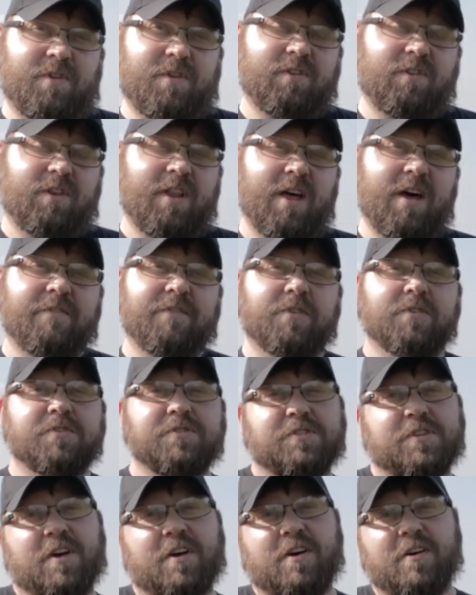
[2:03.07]

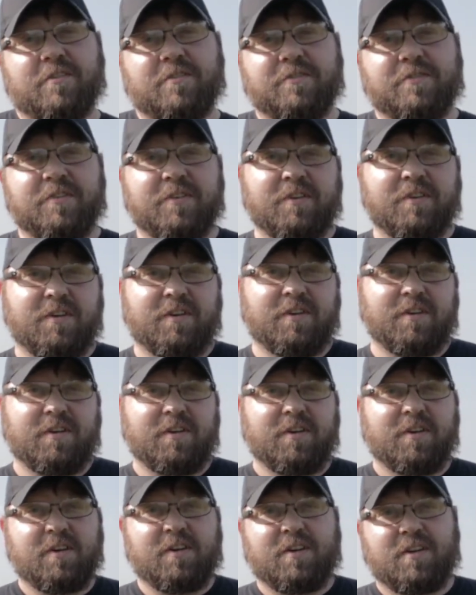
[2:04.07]
levels of
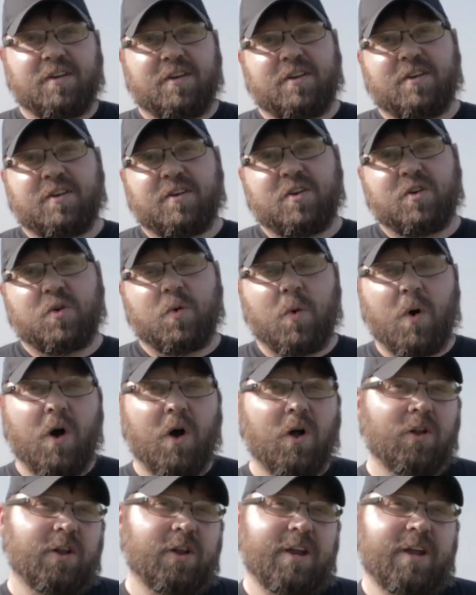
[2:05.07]

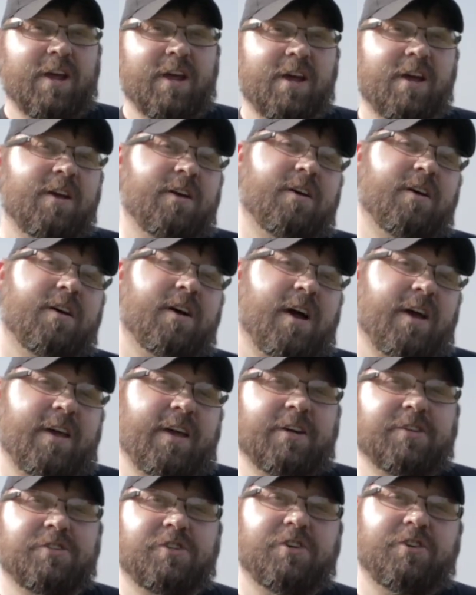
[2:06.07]
quality, I
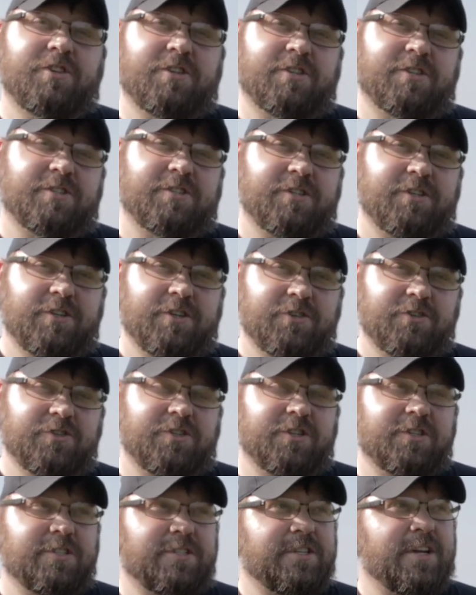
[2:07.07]
guess you
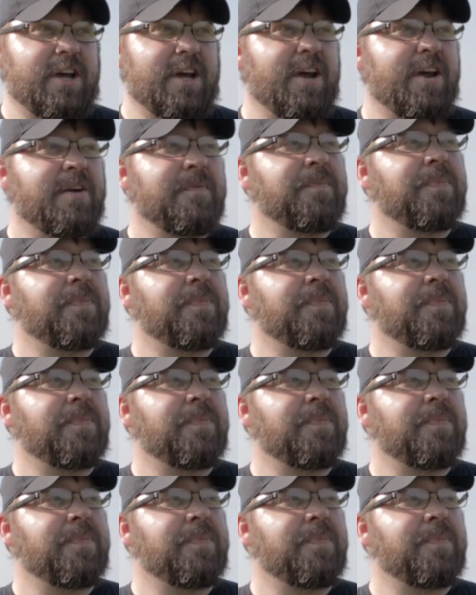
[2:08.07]
should say.